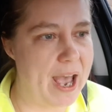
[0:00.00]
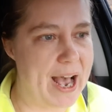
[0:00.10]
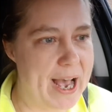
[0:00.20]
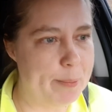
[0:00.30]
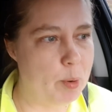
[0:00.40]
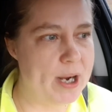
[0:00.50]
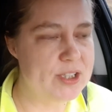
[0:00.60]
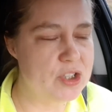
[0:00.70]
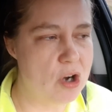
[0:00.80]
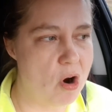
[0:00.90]
I press
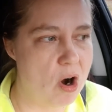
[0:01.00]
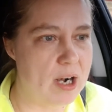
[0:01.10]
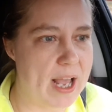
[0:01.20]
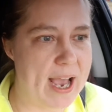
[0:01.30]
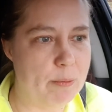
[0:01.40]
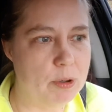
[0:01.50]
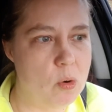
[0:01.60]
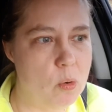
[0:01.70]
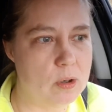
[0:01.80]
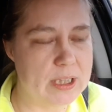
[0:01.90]
start, I
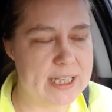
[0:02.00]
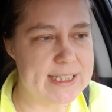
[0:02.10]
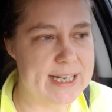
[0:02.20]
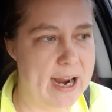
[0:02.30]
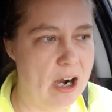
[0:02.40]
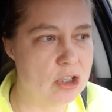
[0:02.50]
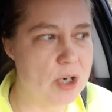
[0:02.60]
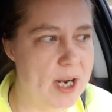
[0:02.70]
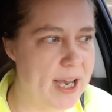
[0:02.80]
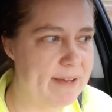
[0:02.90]
record the entire
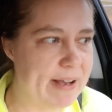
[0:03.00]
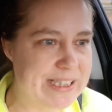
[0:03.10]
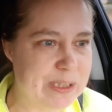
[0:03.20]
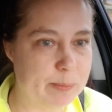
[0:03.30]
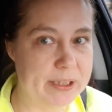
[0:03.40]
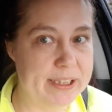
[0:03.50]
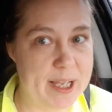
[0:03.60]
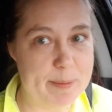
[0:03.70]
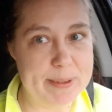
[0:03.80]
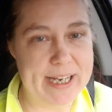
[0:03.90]
drive, I split it
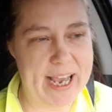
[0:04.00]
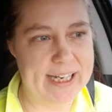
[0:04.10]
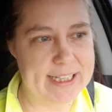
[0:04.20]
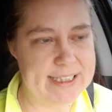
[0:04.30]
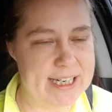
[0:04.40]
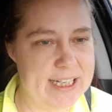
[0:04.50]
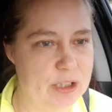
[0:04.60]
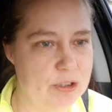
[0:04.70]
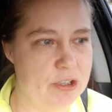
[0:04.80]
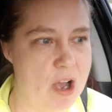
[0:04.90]
up in editing,
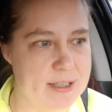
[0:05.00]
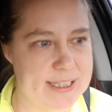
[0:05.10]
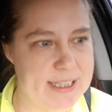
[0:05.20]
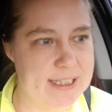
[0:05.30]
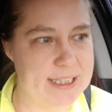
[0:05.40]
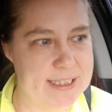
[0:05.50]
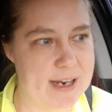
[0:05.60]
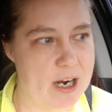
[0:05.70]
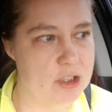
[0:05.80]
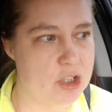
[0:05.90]
you do not see the
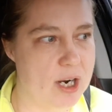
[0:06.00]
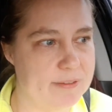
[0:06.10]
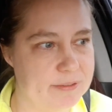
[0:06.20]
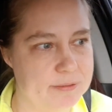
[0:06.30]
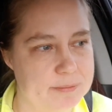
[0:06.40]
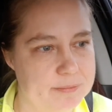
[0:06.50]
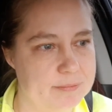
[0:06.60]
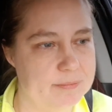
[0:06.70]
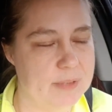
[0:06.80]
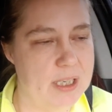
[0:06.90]
entire drive.
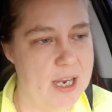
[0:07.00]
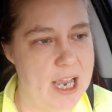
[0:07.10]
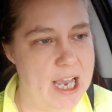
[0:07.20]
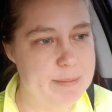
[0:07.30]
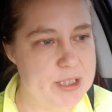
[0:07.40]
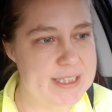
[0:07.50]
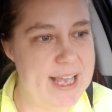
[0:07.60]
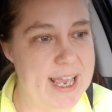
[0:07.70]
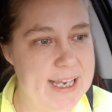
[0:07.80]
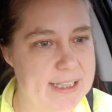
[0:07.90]
I'm just
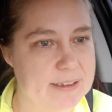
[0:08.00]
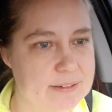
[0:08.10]
saying.